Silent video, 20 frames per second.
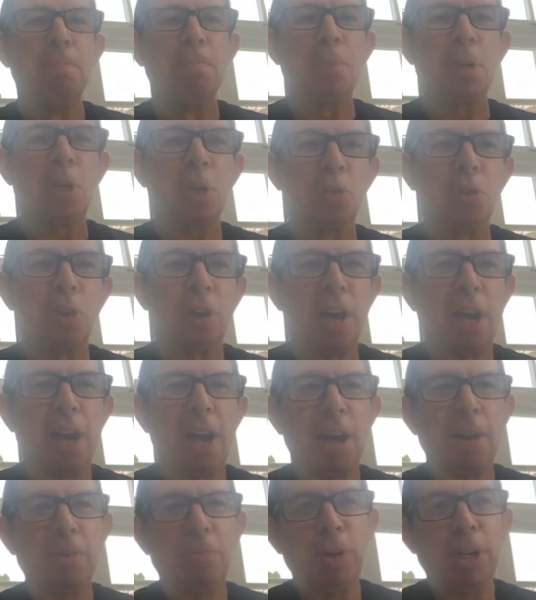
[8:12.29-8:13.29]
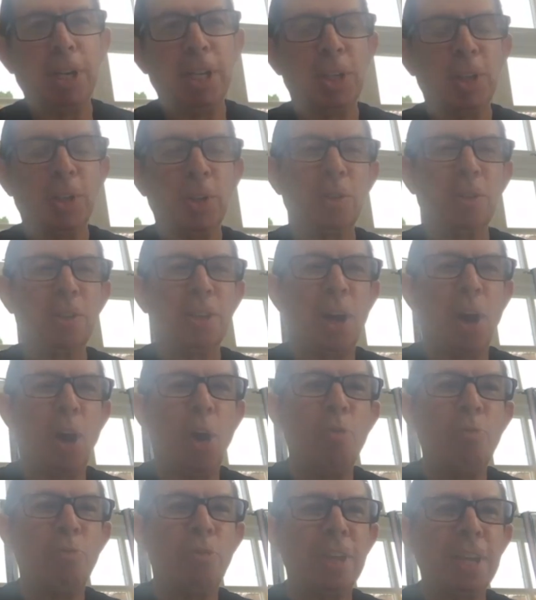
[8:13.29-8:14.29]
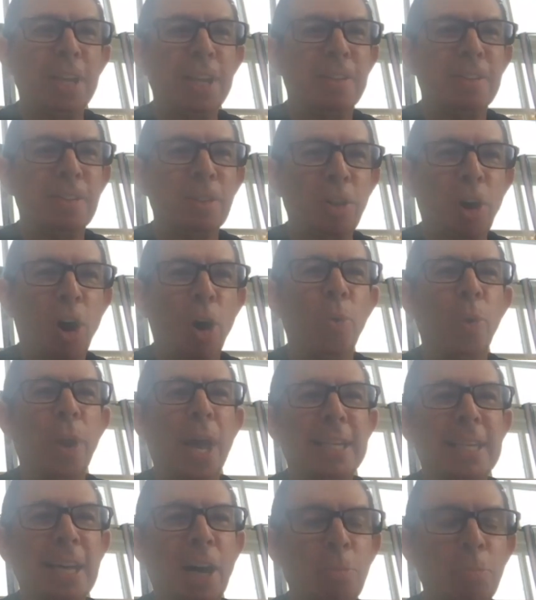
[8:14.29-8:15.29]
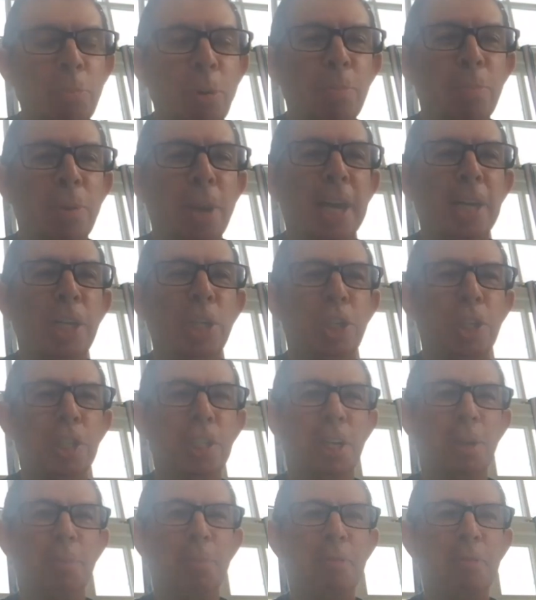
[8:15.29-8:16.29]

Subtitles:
Because I read that, you know, hopefully the whole adult population is going to be